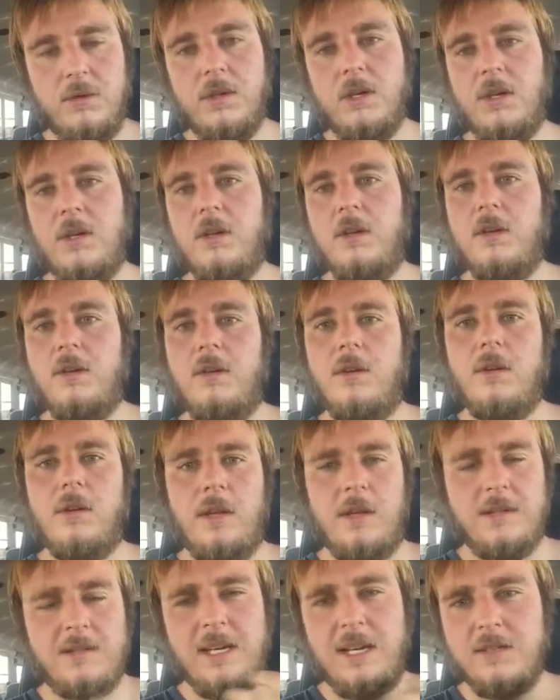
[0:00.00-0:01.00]
really good to do
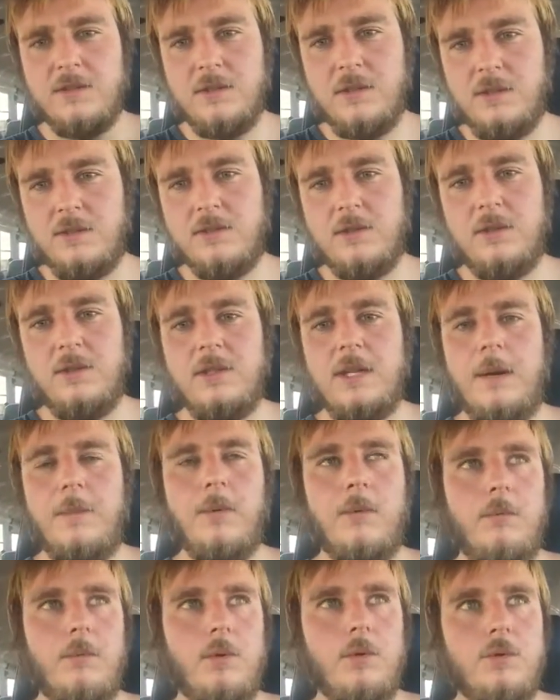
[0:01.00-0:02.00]
that. It's actually a certain type
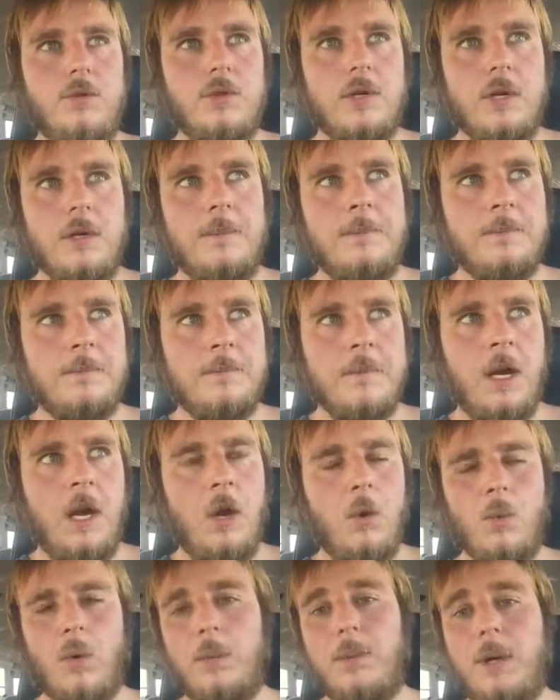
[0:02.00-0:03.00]
of mudra
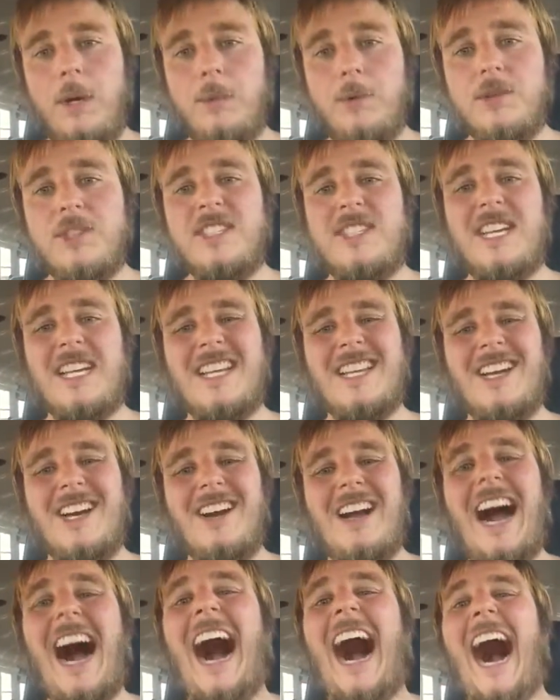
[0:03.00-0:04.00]
where people stick
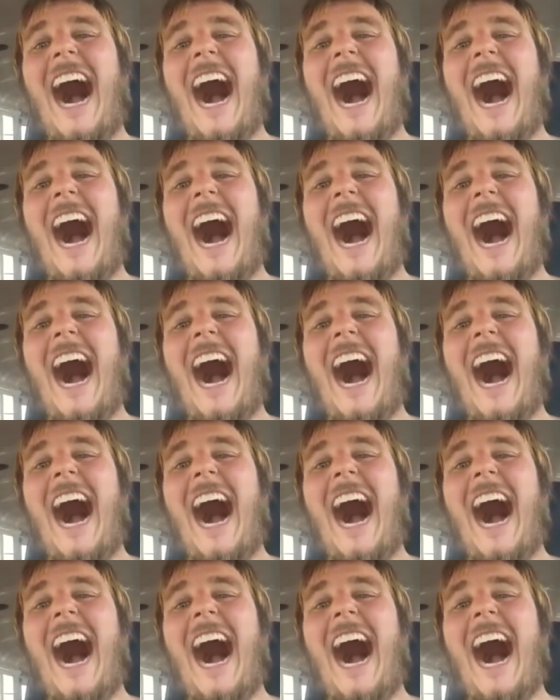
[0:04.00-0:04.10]
their